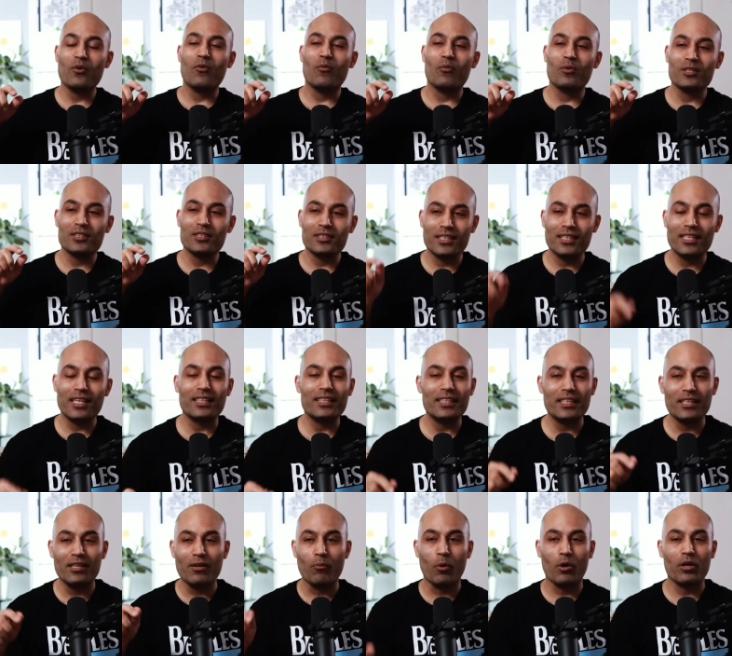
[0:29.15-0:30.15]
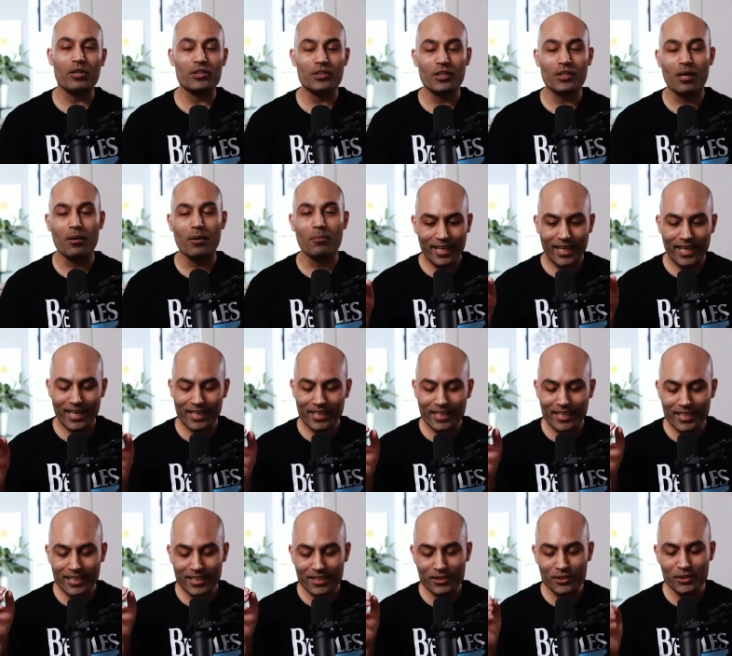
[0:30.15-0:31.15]
was conducting a workshop and
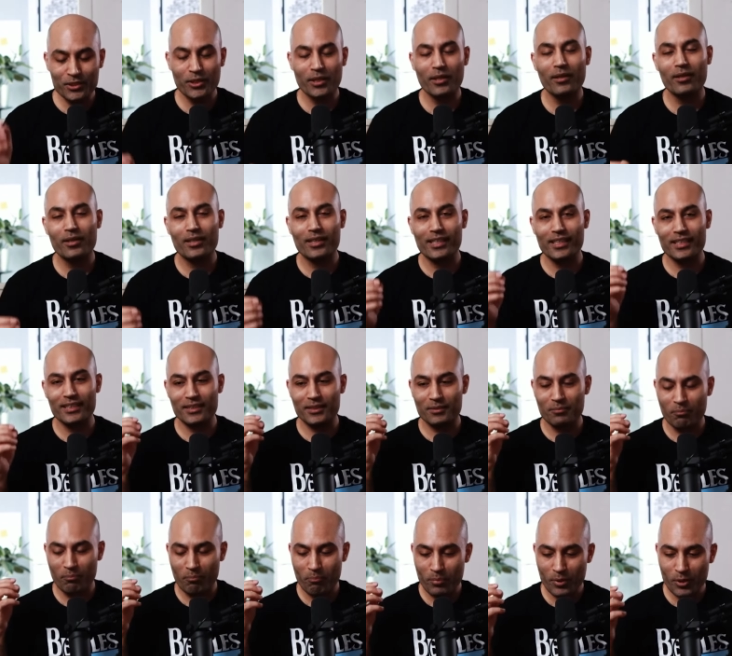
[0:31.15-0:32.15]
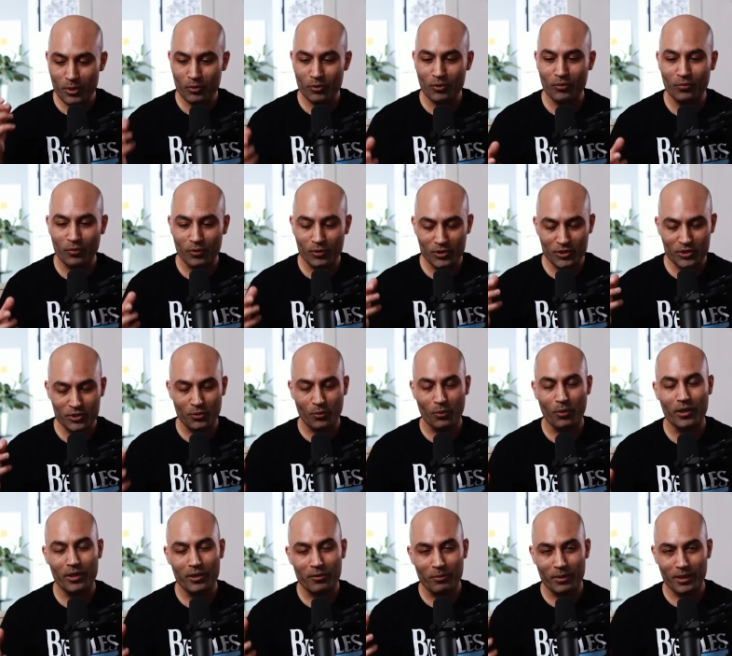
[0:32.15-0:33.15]
he shared this beautiful
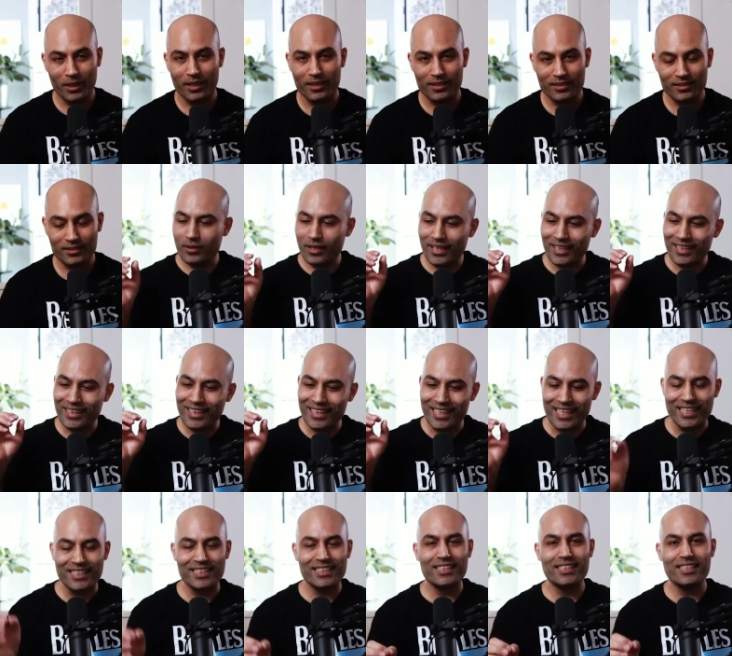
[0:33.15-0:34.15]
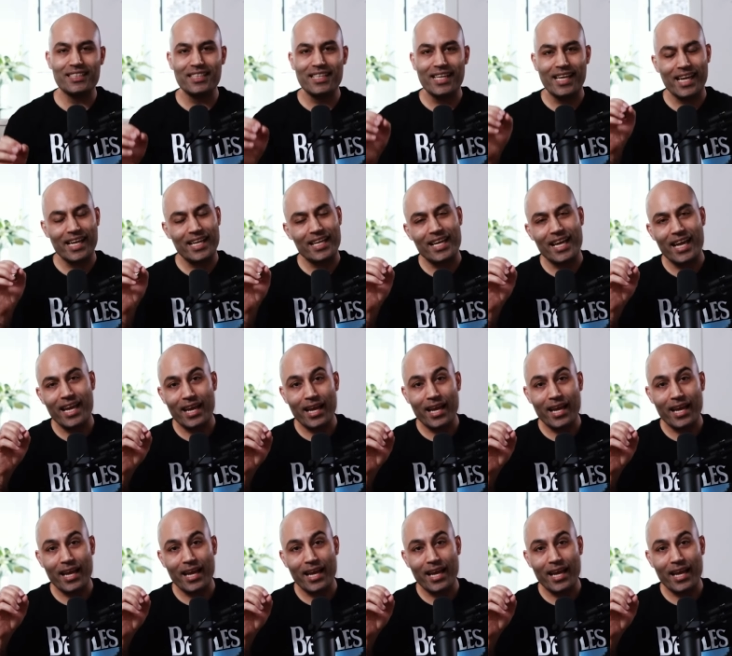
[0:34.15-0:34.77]
story with us a lesson in